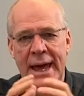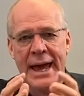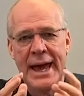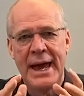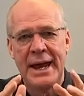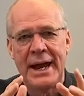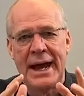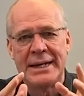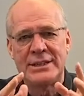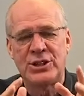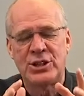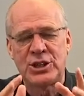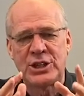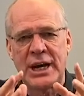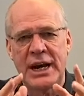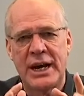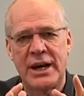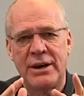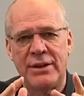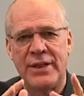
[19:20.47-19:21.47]
And I
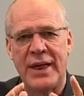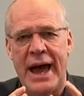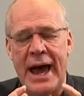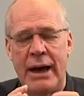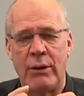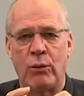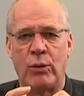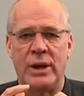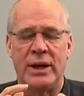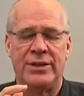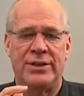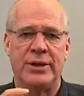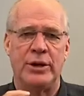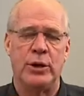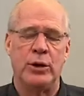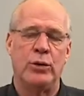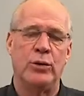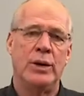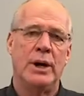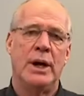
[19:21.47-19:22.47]
share that with
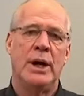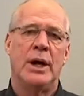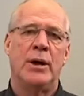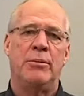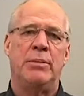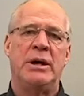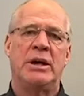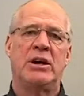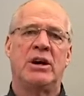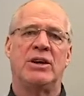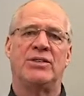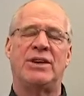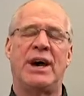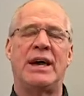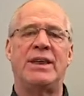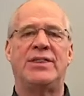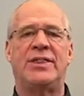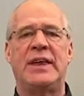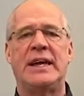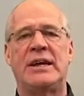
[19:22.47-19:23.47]
you because I
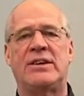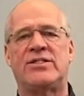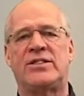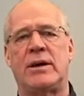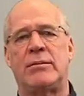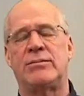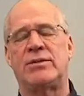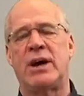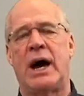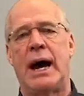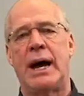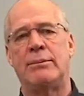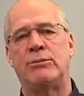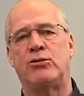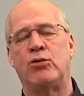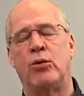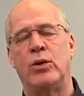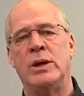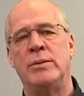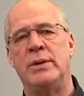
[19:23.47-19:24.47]
think sometimes
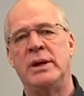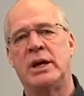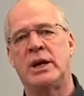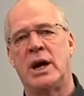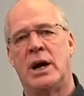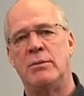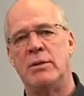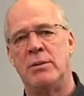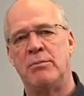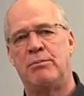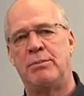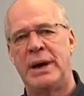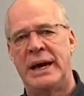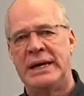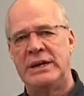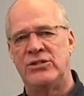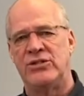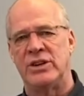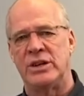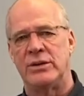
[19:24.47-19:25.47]
we become
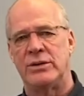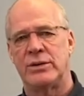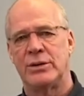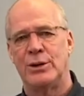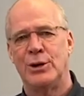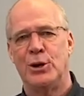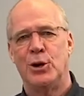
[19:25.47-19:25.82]
impatient.